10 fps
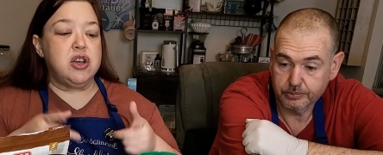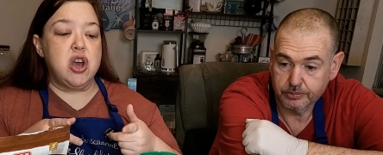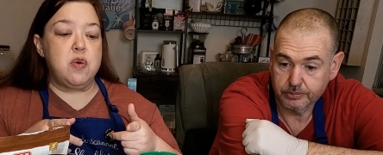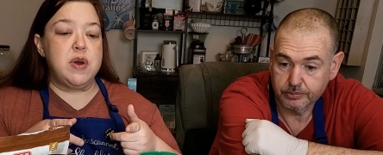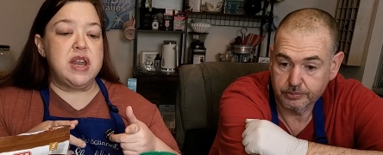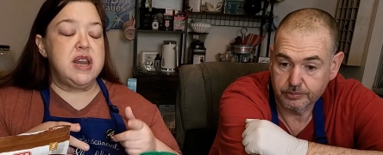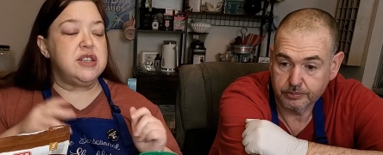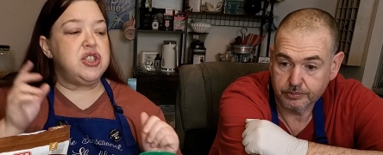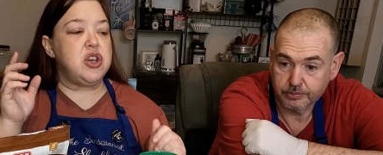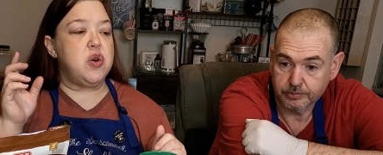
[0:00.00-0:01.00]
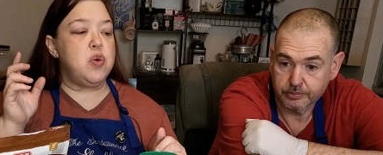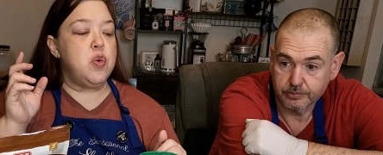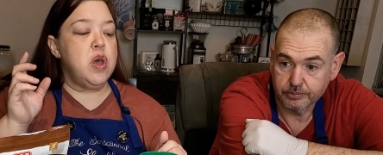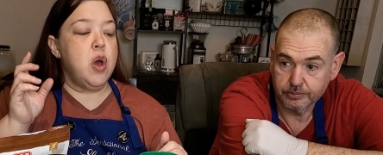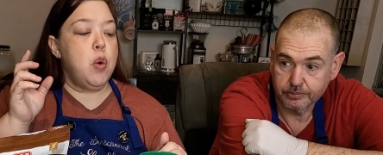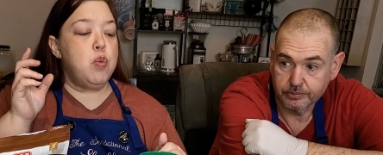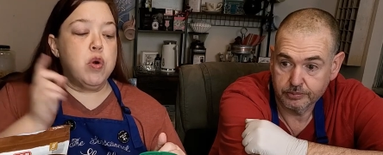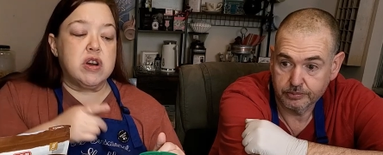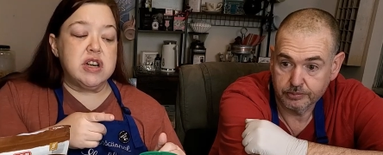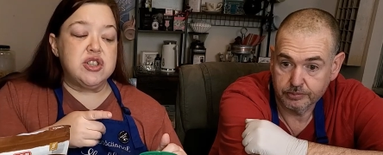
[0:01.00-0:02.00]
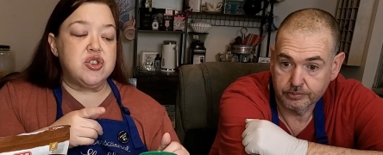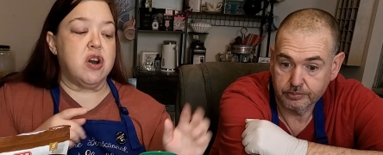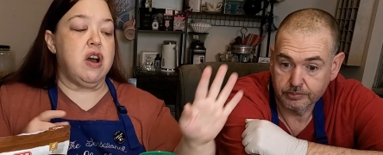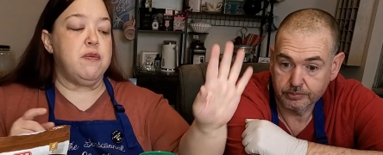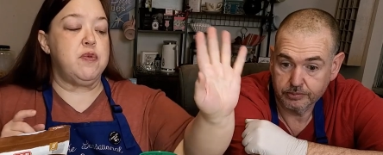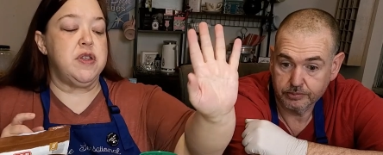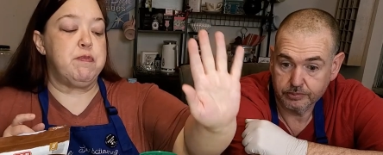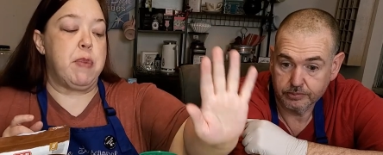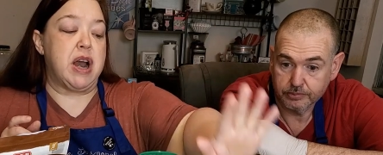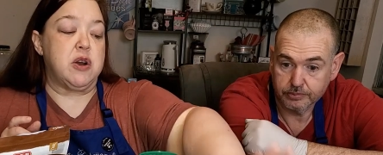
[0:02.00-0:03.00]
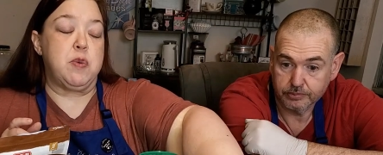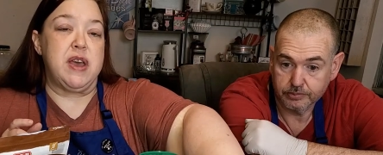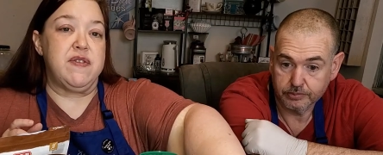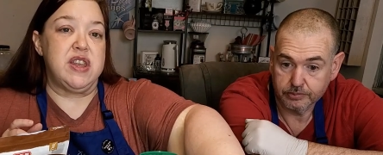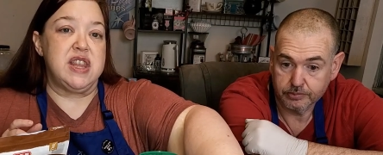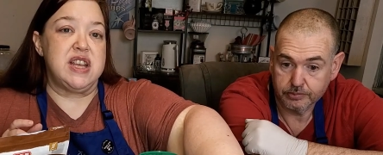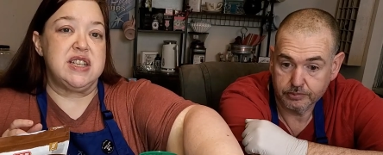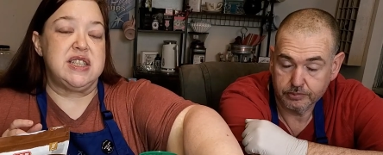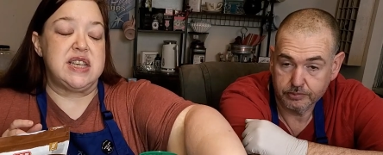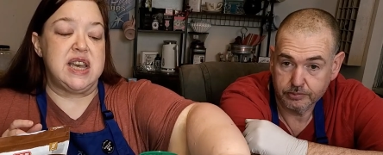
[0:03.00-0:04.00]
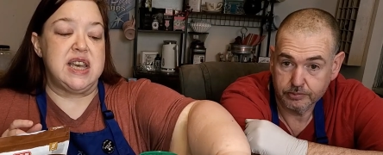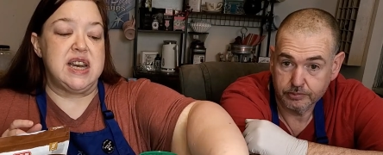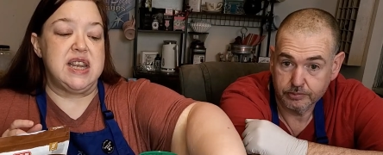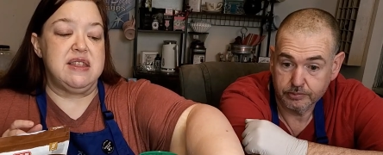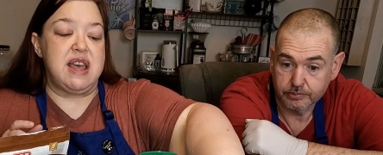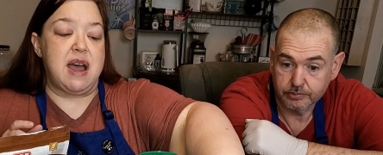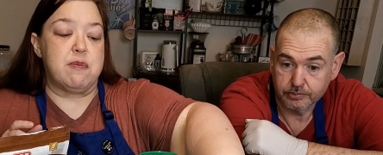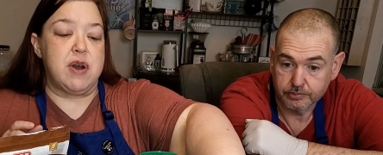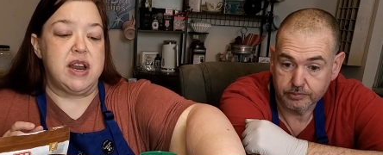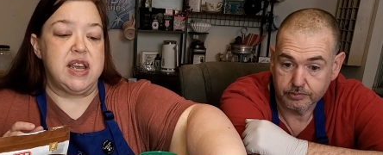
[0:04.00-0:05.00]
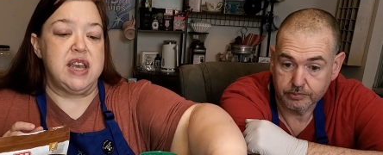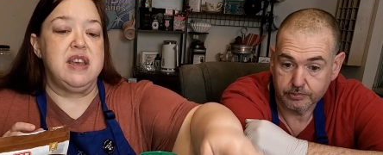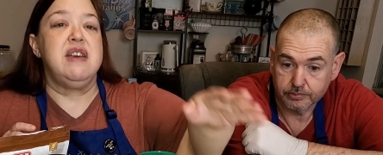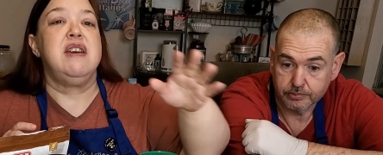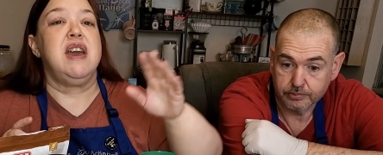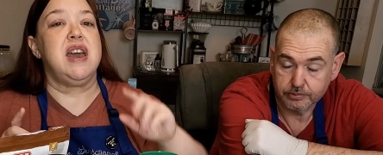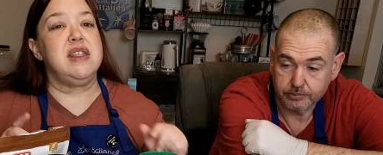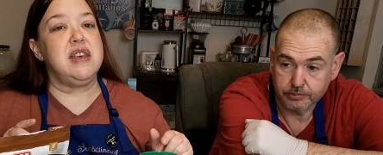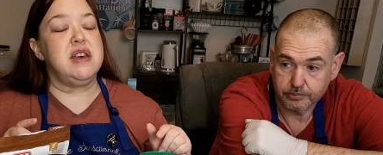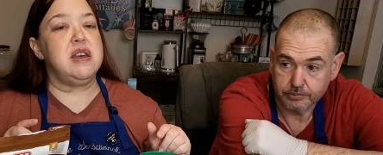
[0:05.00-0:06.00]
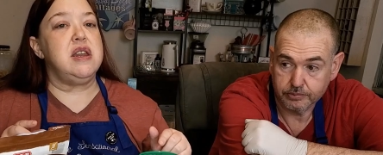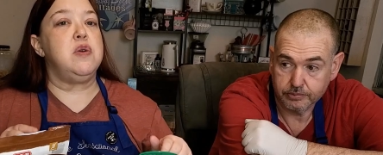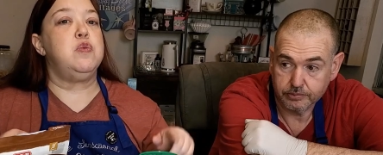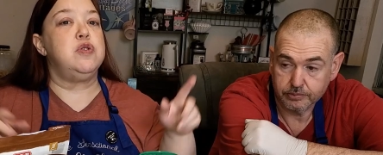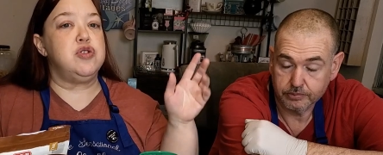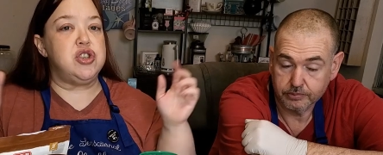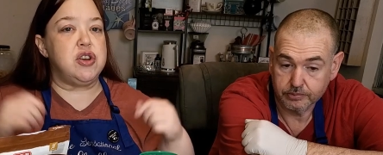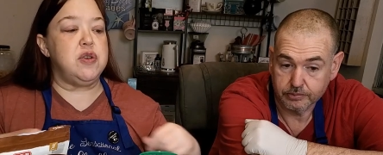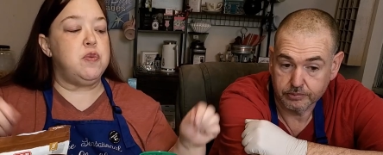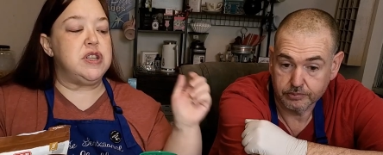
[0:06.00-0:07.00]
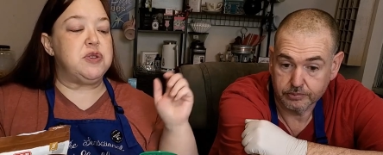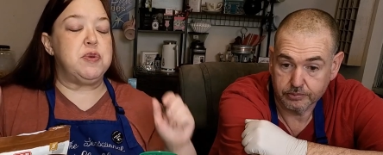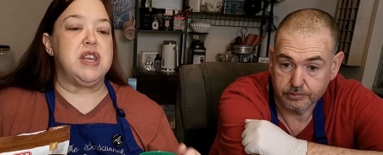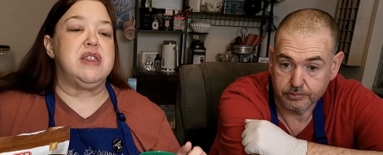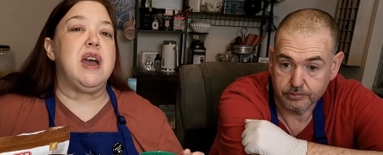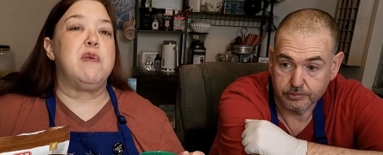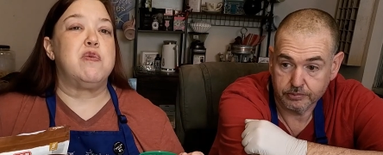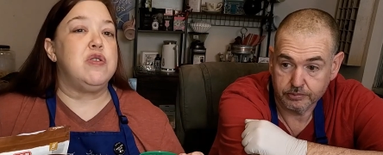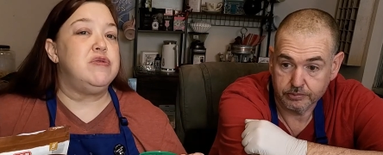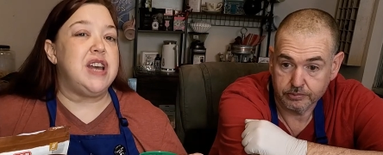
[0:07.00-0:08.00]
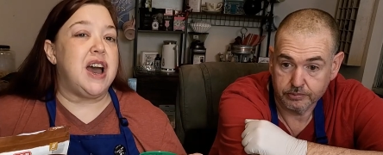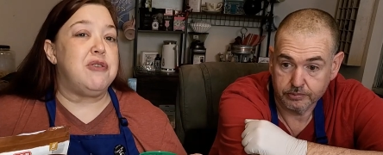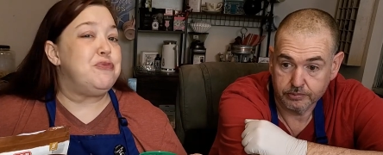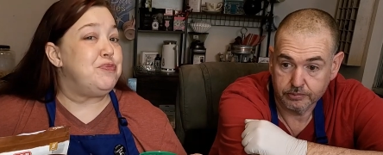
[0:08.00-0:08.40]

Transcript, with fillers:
Speaker 1: going. So we're going to start off with microwaving this and getting that ready, and then we'll show you once we get that rolled out.